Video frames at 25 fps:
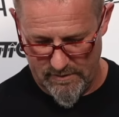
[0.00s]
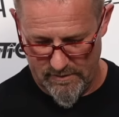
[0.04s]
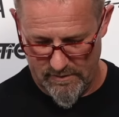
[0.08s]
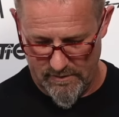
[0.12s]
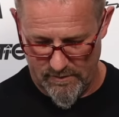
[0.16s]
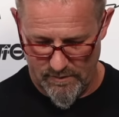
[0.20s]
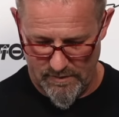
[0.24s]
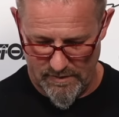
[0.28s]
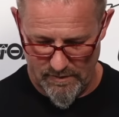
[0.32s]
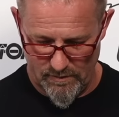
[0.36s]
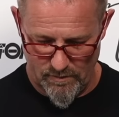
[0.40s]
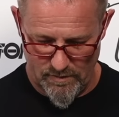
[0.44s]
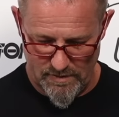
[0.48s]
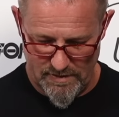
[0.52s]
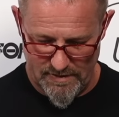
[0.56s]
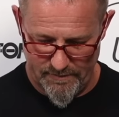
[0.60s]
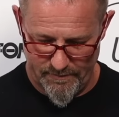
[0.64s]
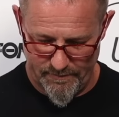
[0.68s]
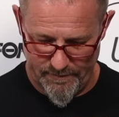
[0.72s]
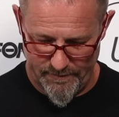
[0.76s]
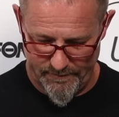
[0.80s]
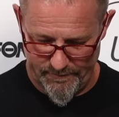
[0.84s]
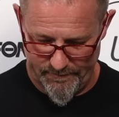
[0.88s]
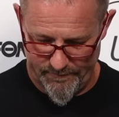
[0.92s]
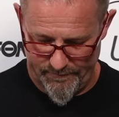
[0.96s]
Quick wipe.
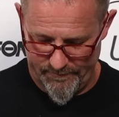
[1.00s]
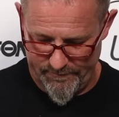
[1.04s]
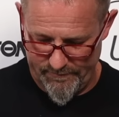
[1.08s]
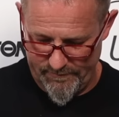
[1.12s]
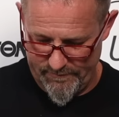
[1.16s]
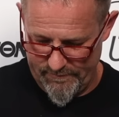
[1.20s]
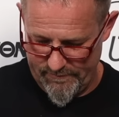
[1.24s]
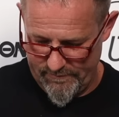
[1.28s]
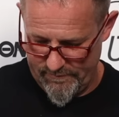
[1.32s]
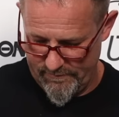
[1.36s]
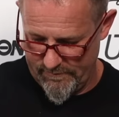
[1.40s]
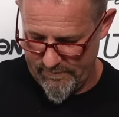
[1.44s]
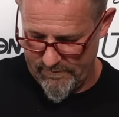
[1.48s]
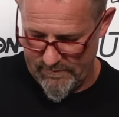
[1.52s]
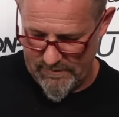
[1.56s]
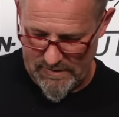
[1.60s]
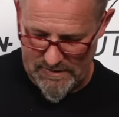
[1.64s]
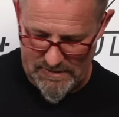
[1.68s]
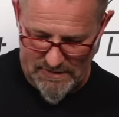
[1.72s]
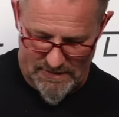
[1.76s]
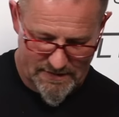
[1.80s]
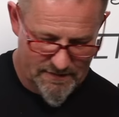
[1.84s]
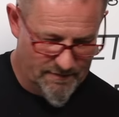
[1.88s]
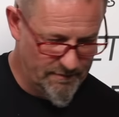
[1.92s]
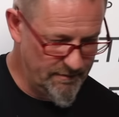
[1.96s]

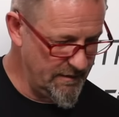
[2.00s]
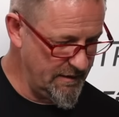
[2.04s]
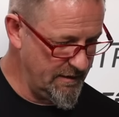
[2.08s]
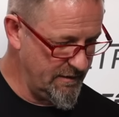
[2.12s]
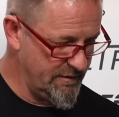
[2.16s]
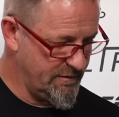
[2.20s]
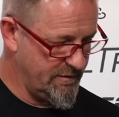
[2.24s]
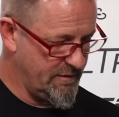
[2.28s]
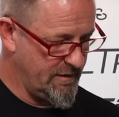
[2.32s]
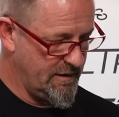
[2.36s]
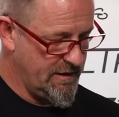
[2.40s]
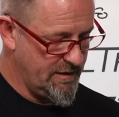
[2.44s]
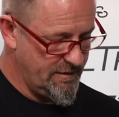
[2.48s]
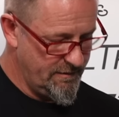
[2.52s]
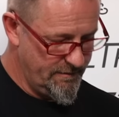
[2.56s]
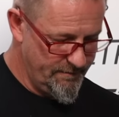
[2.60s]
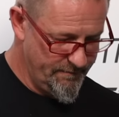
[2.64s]
Clean up the inside.